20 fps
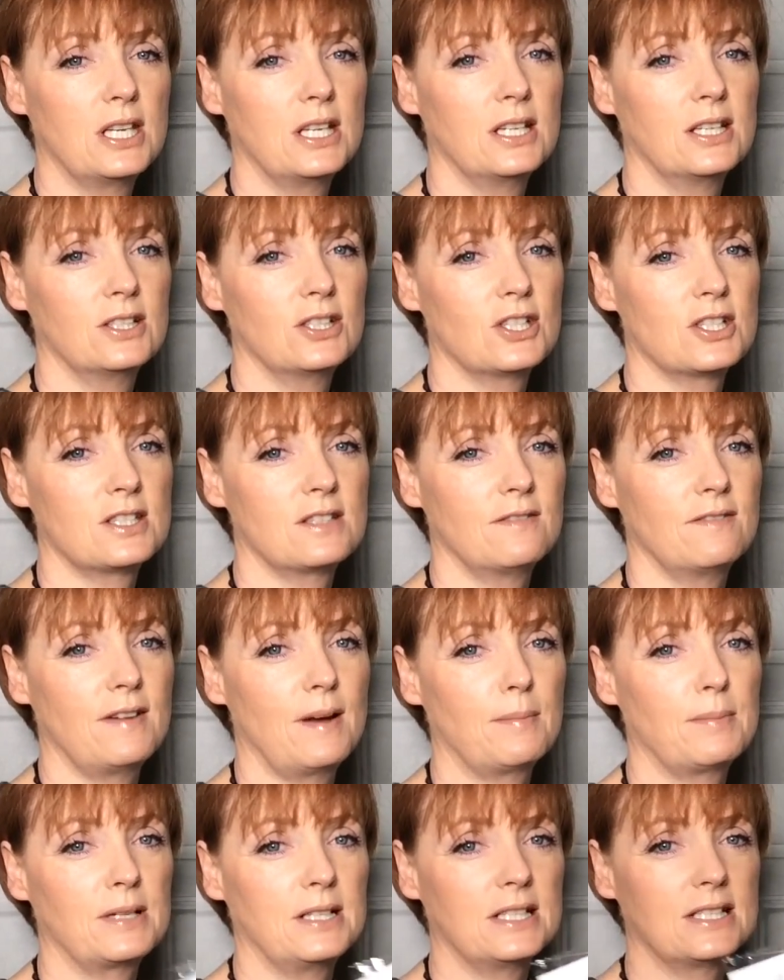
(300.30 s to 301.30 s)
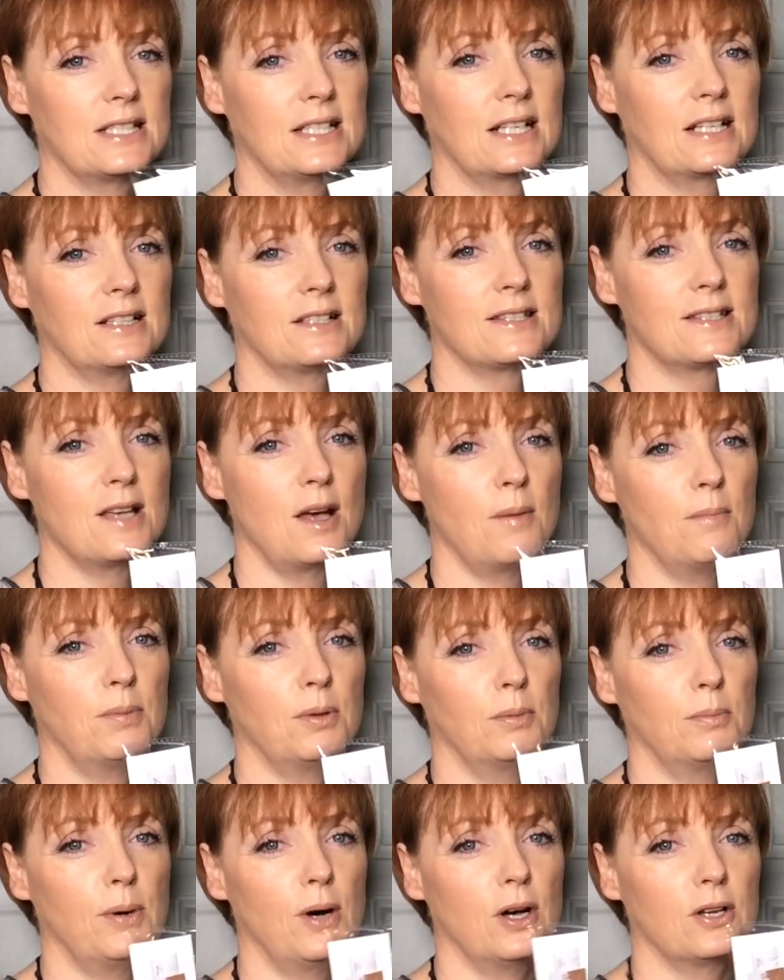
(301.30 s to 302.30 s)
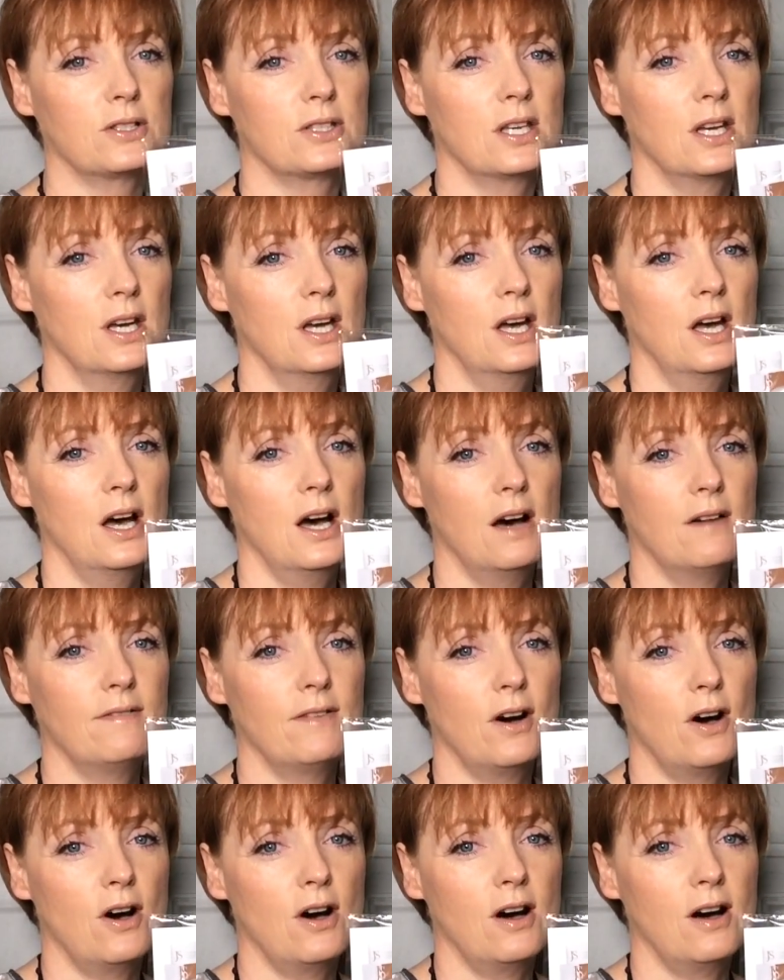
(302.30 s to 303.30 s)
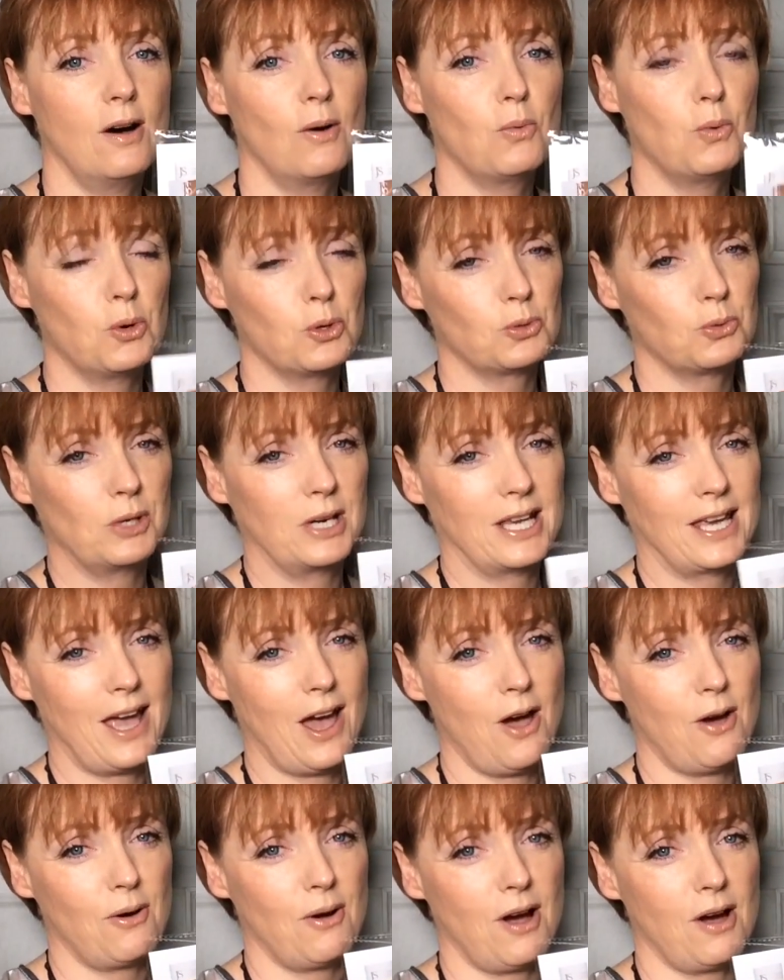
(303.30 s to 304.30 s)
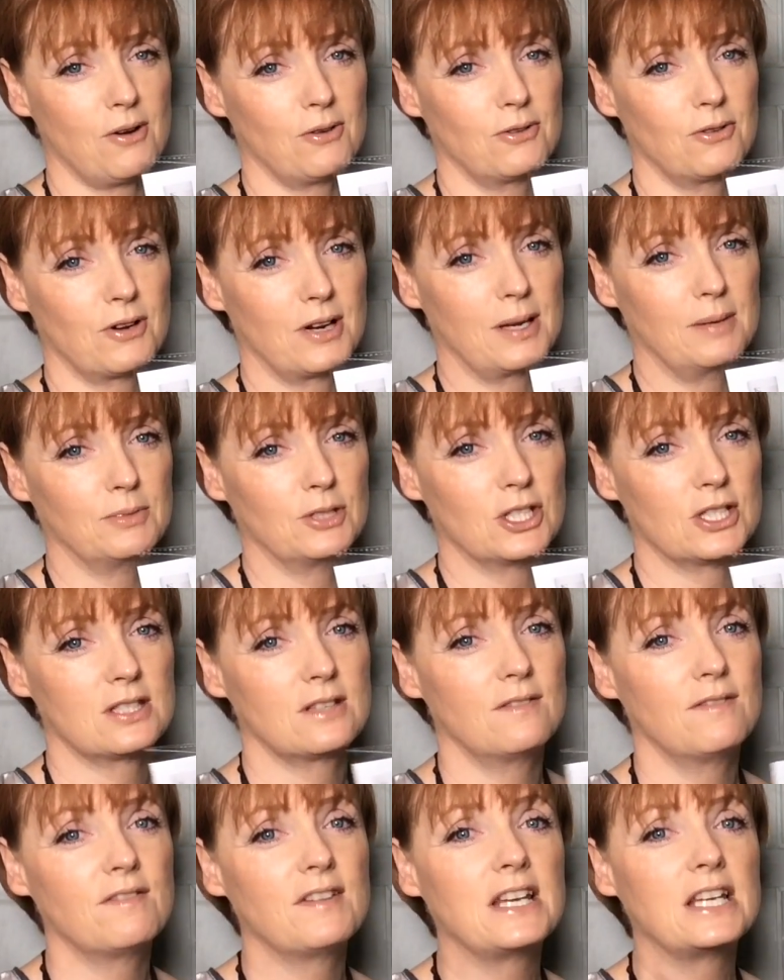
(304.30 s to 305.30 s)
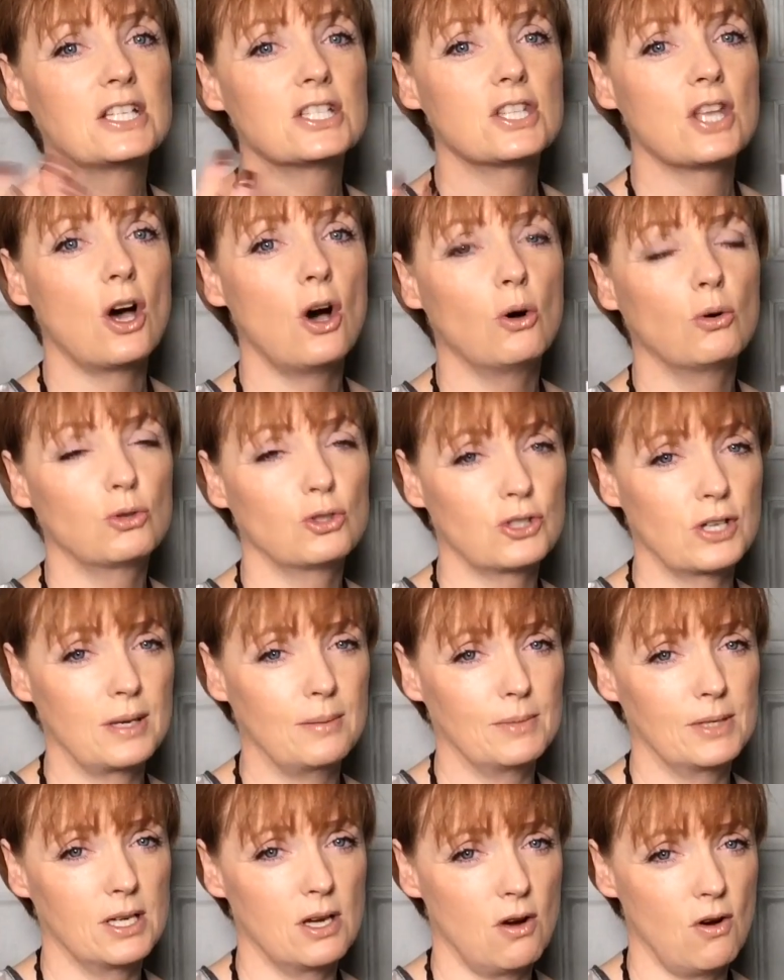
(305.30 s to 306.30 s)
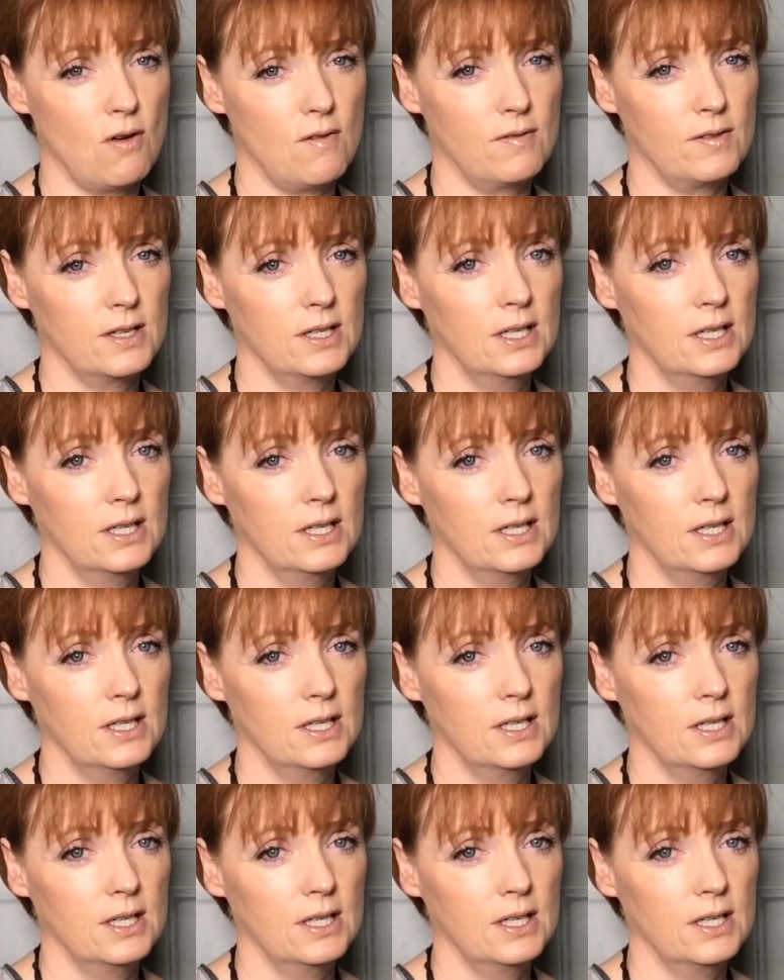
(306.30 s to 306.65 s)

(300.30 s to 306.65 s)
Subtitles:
in just a fabulous little sample pot of our award-winning 00 cream just to finish the whole treatment off.